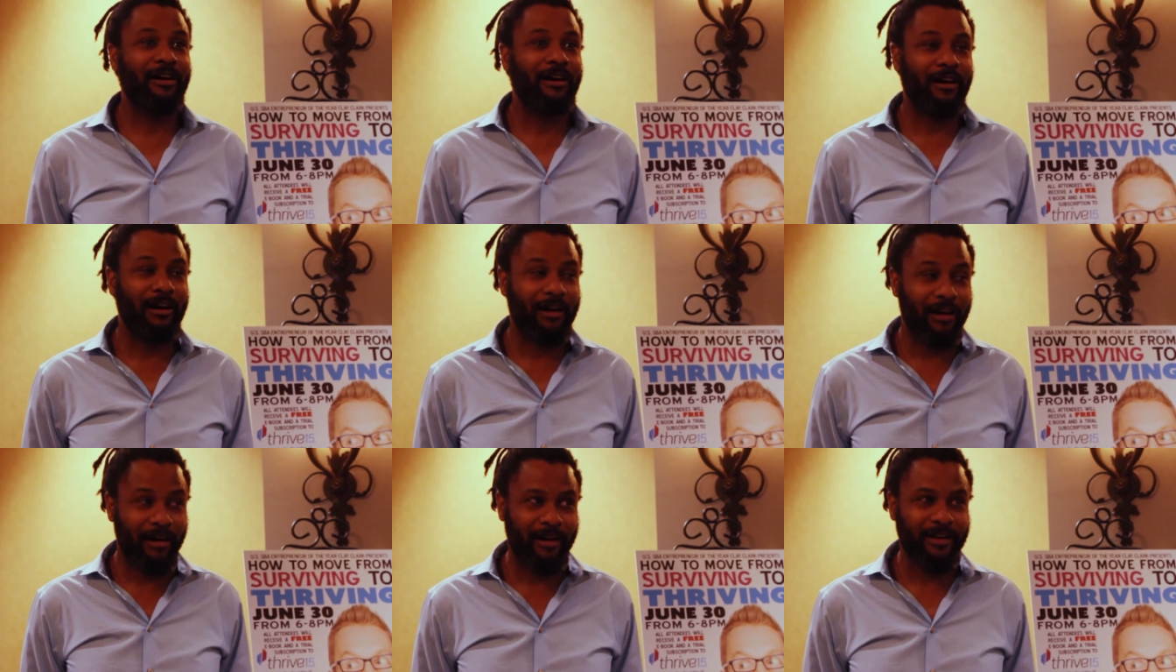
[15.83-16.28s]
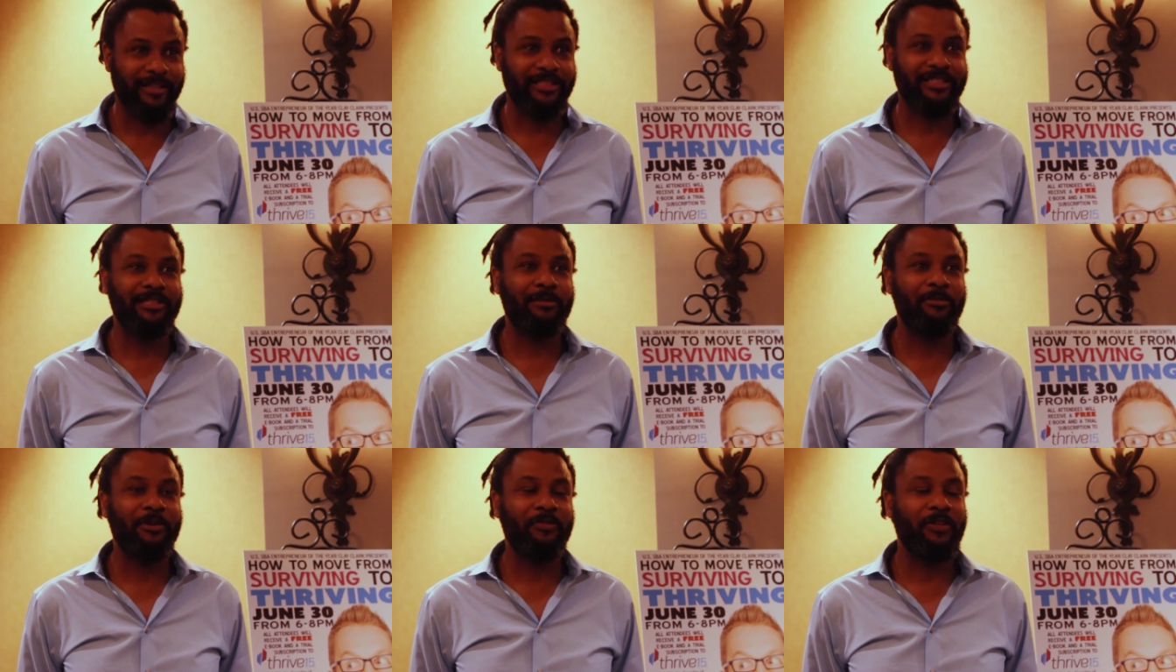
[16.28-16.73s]
Uh,
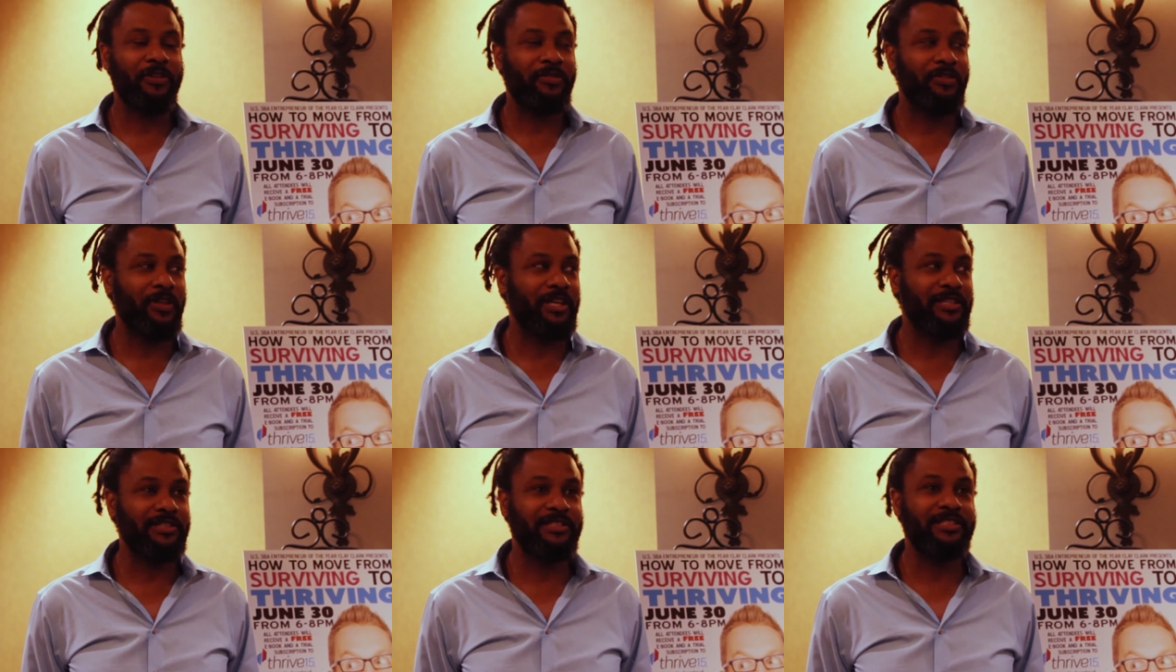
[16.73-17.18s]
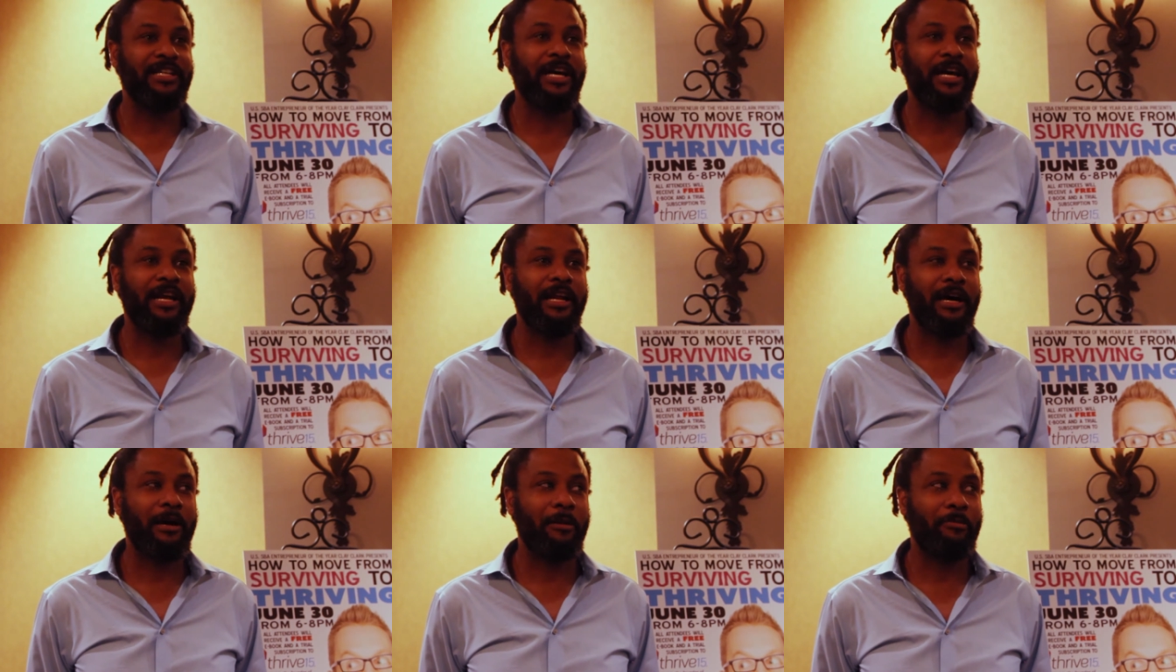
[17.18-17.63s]
art. Some of the things
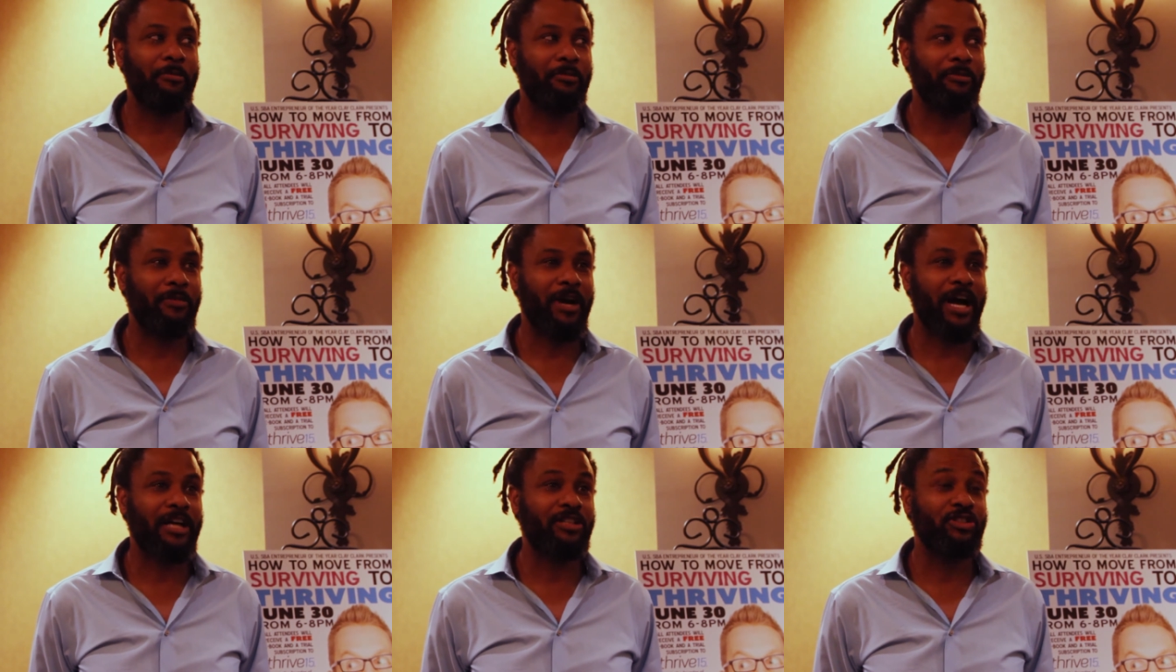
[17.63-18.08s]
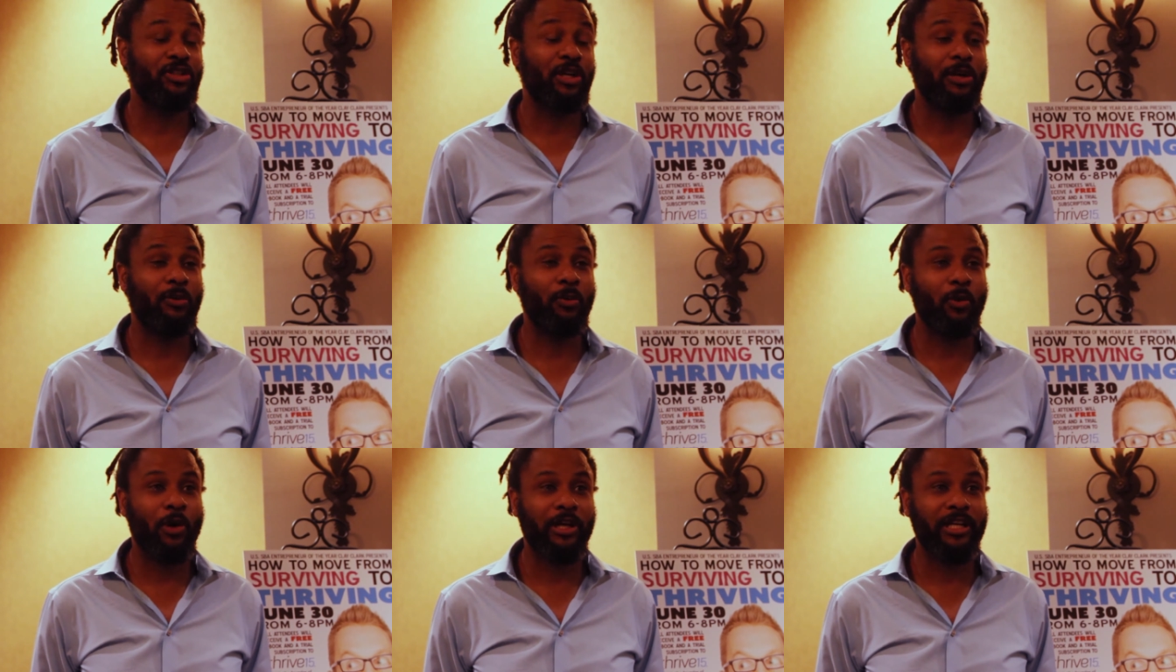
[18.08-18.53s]
that I'm
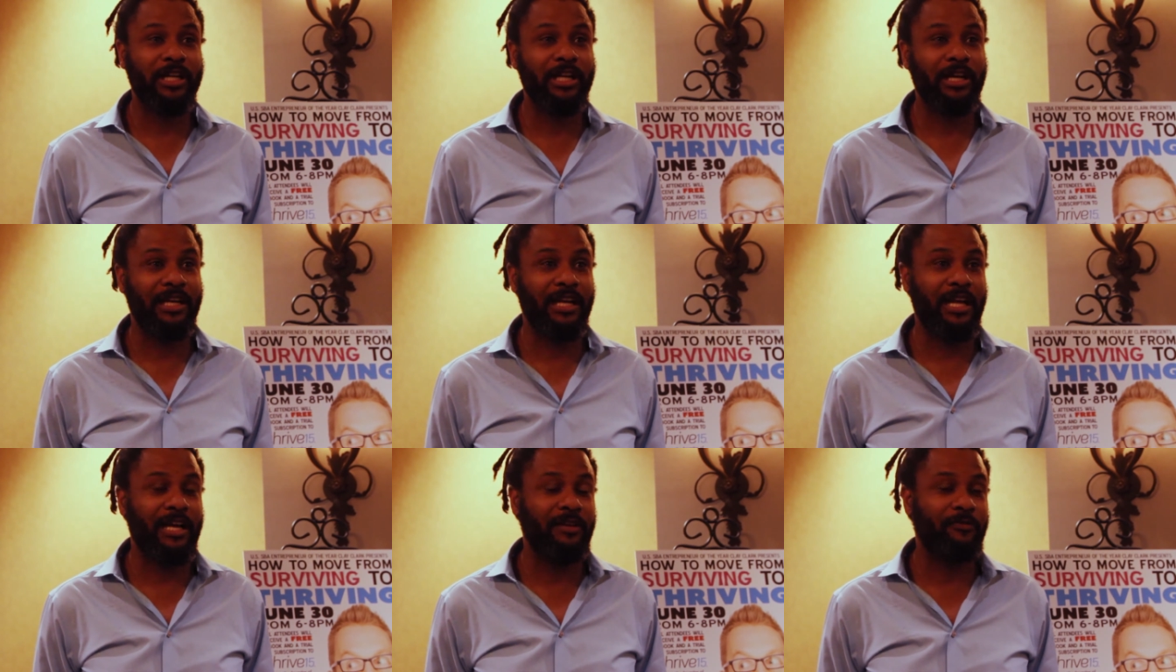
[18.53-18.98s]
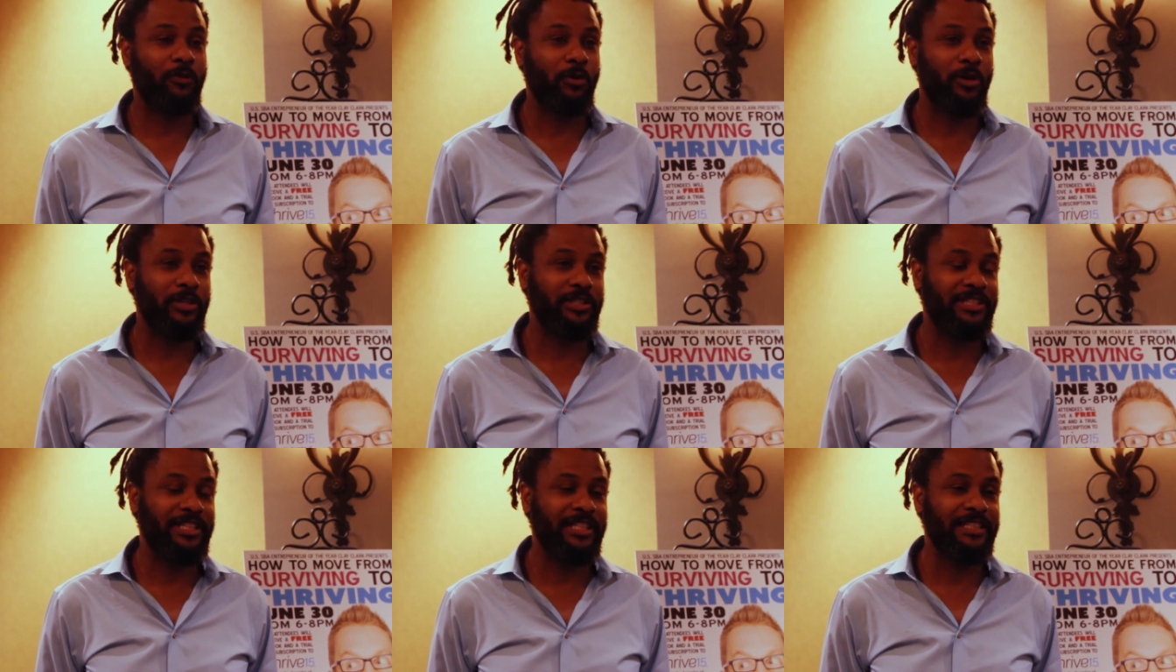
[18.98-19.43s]
actually working on, like
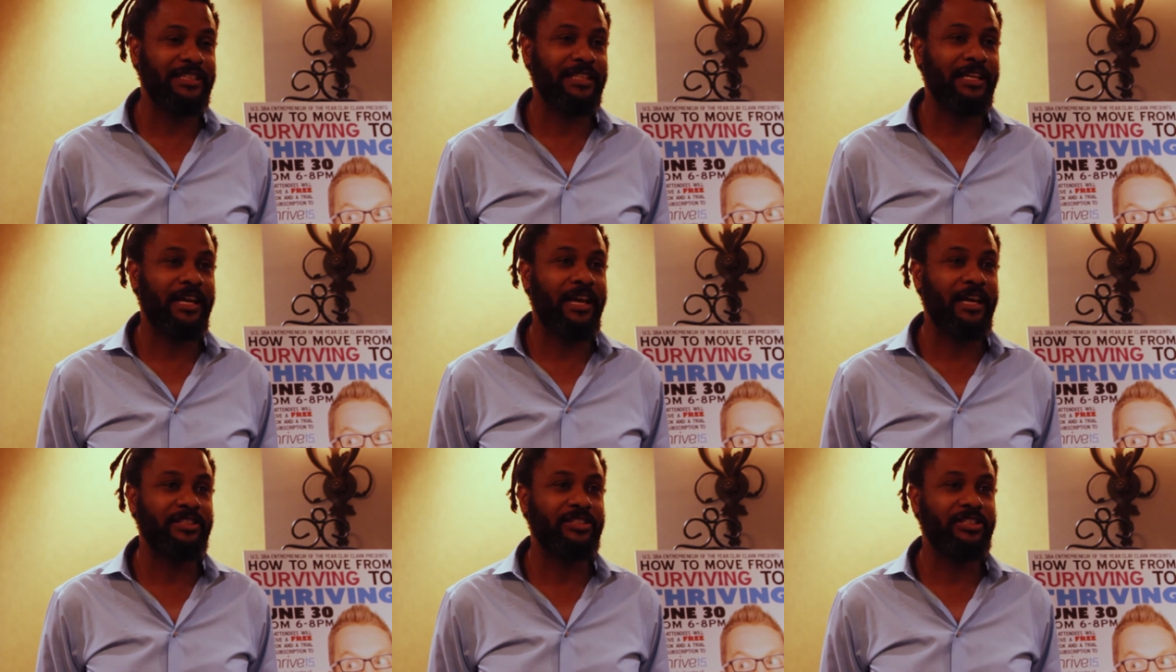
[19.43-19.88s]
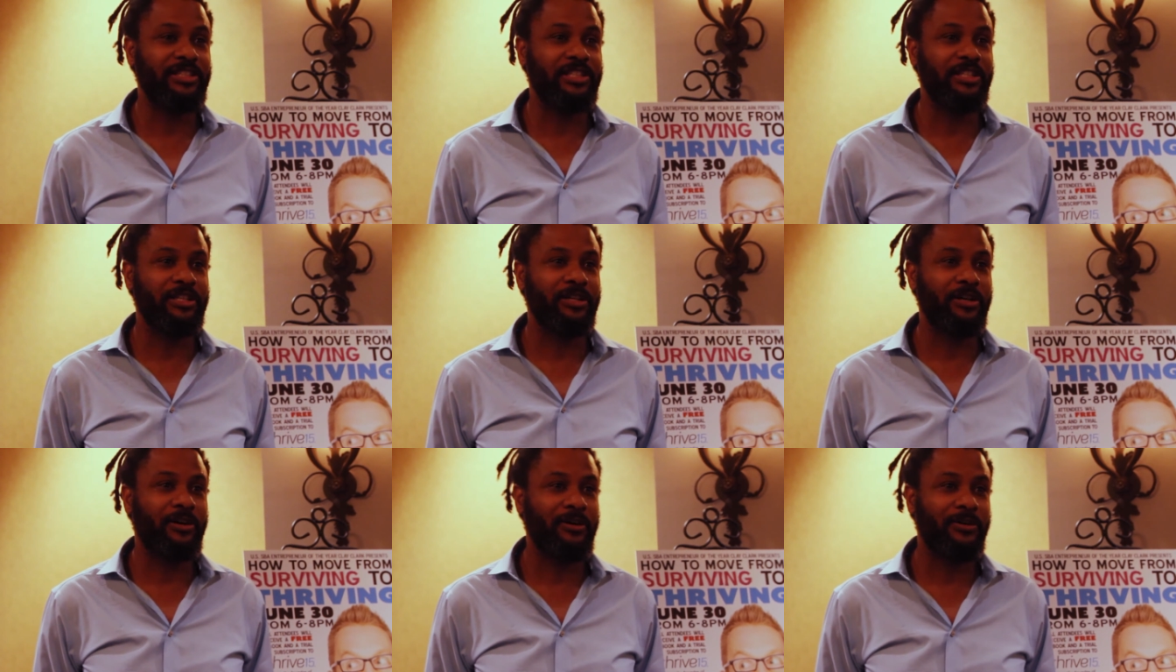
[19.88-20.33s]
for instance
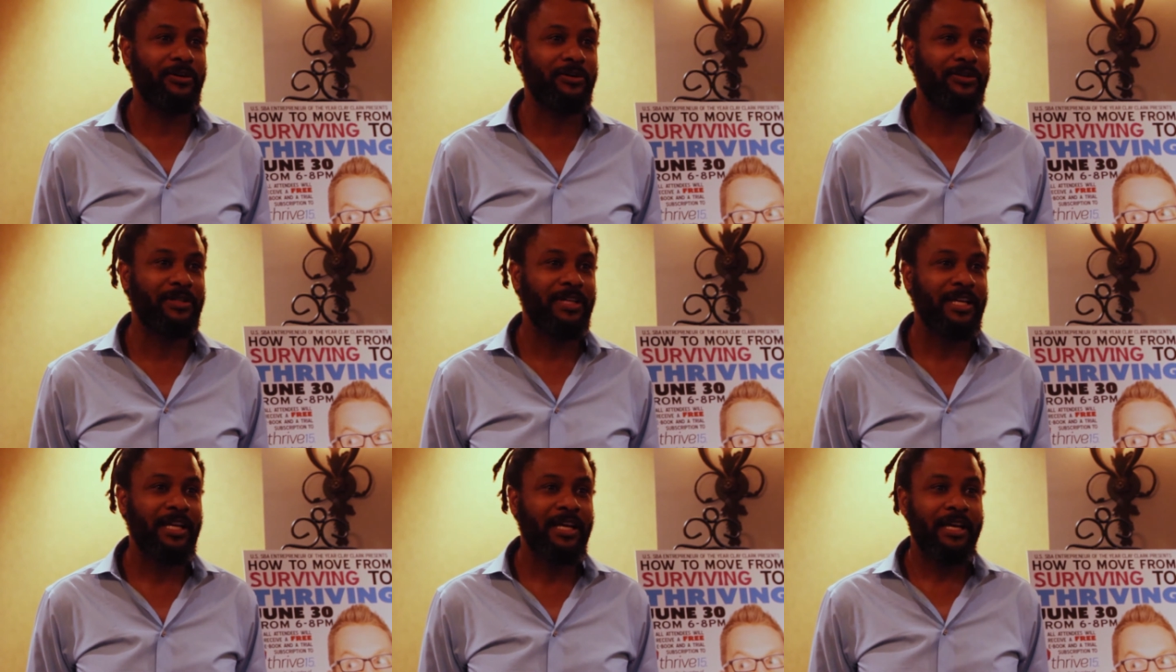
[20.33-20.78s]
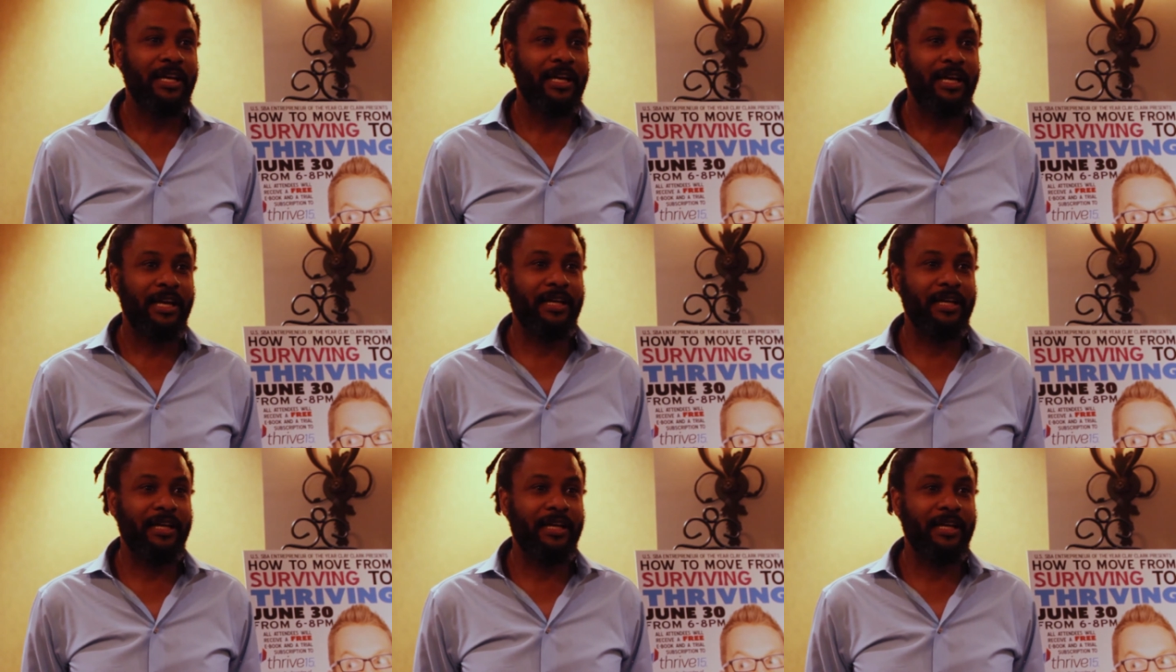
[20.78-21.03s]
SEO.